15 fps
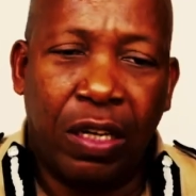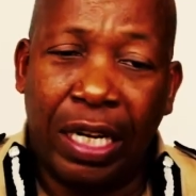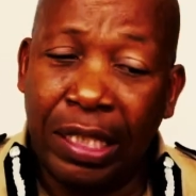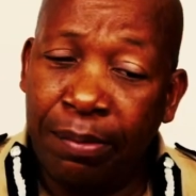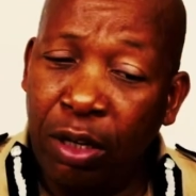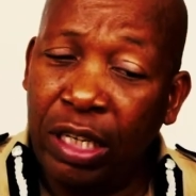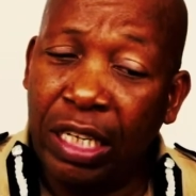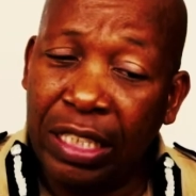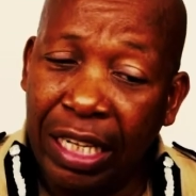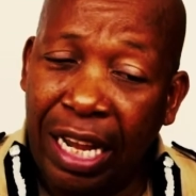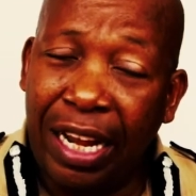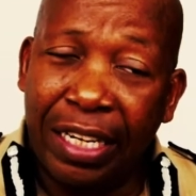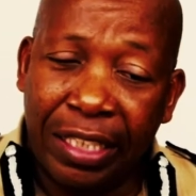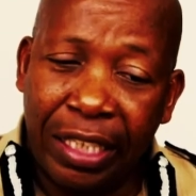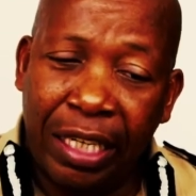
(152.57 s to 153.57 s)
So as much as
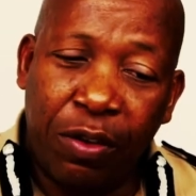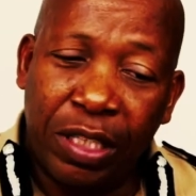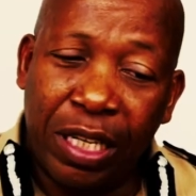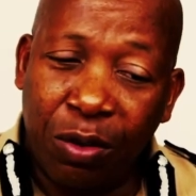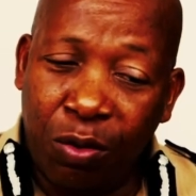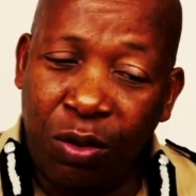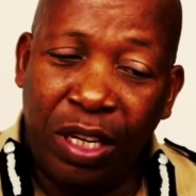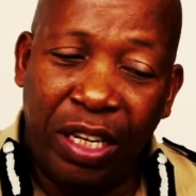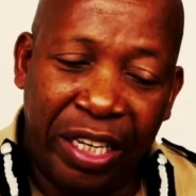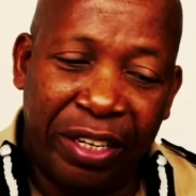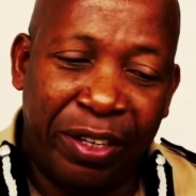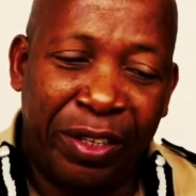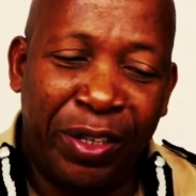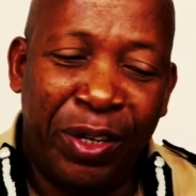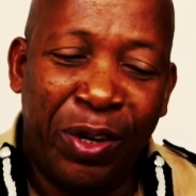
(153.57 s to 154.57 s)
last year was a good
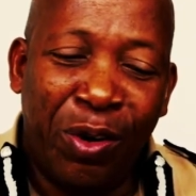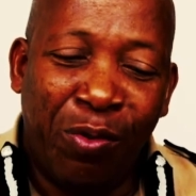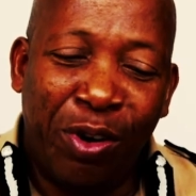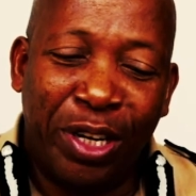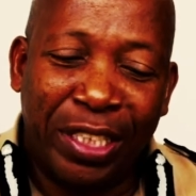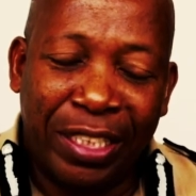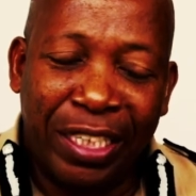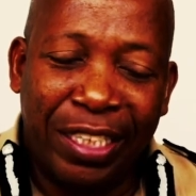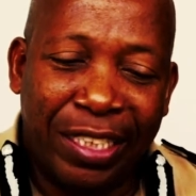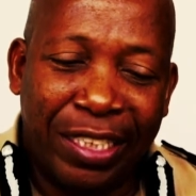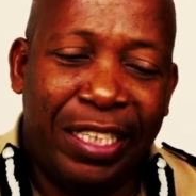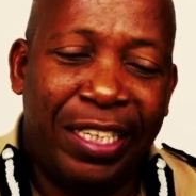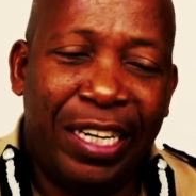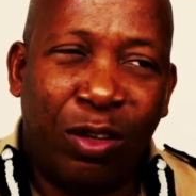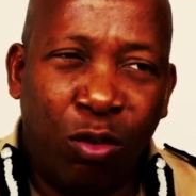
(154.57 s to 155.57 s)
year, we're still
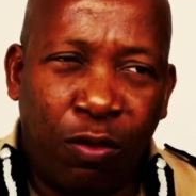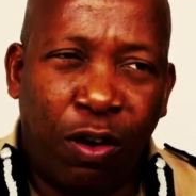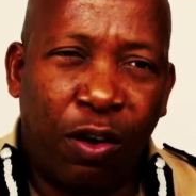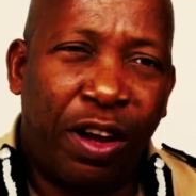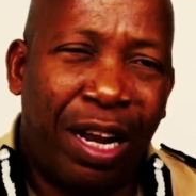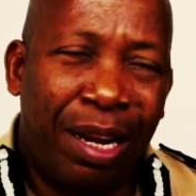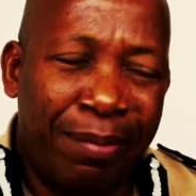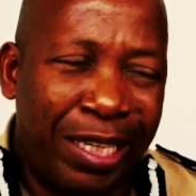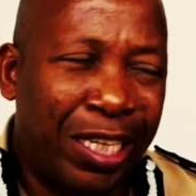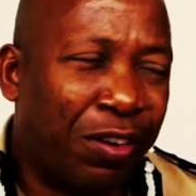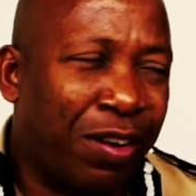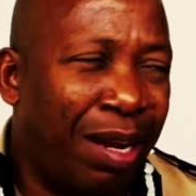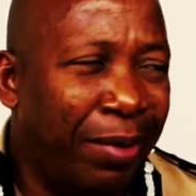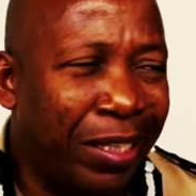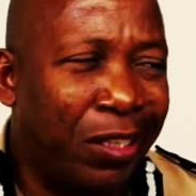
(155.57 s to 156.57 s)
seeing that overall
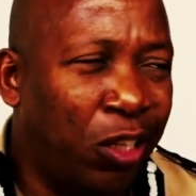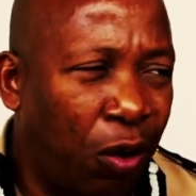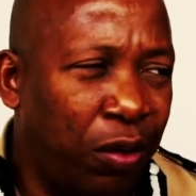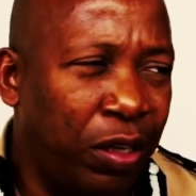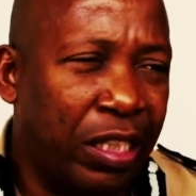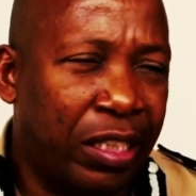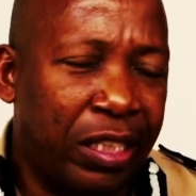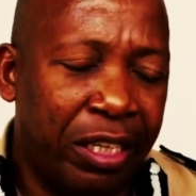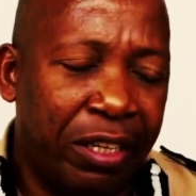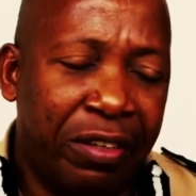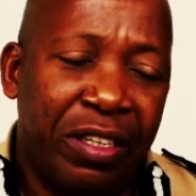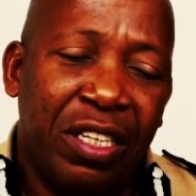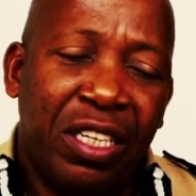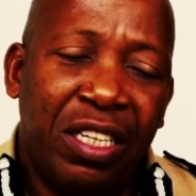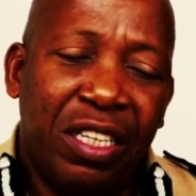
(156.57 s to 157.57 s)
major crime is down this
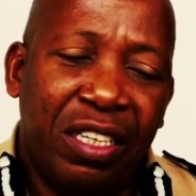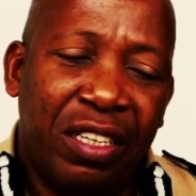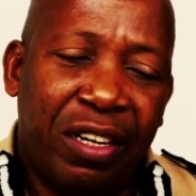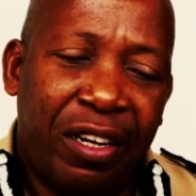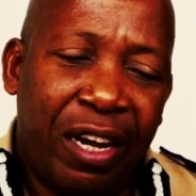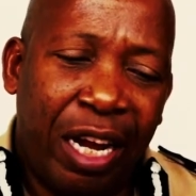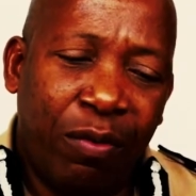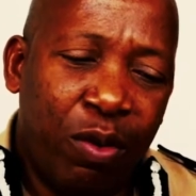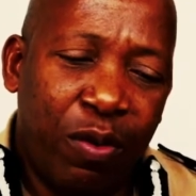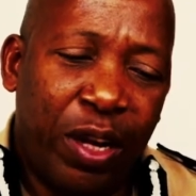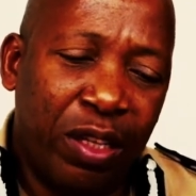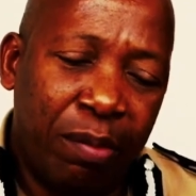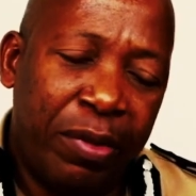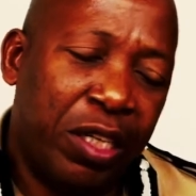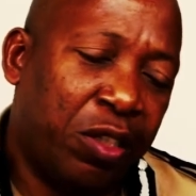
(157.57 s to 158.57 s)
year, and we
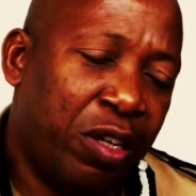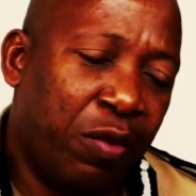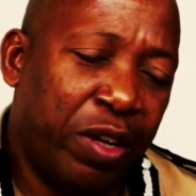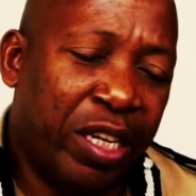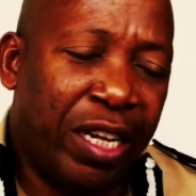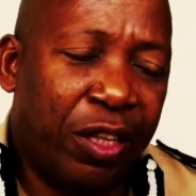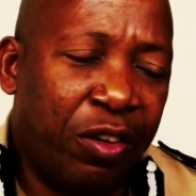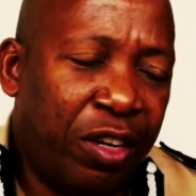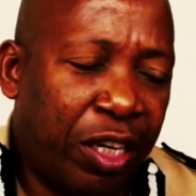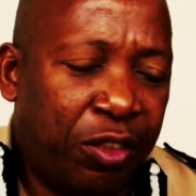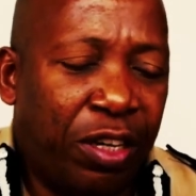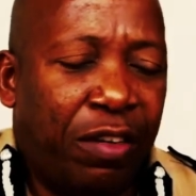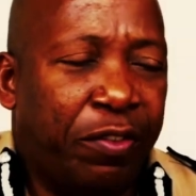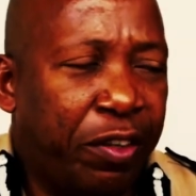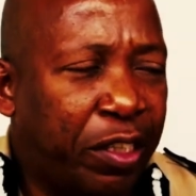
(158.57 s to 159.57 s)
want to make sure we continue
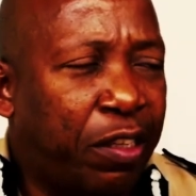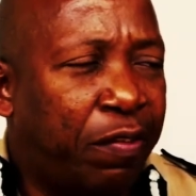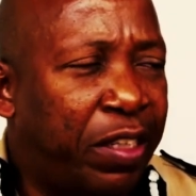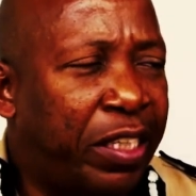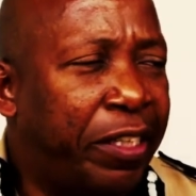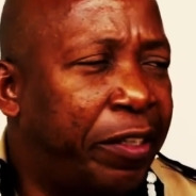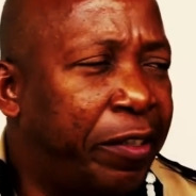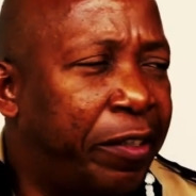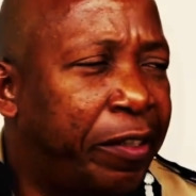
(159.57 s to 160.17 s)
to trend for the rest of the year.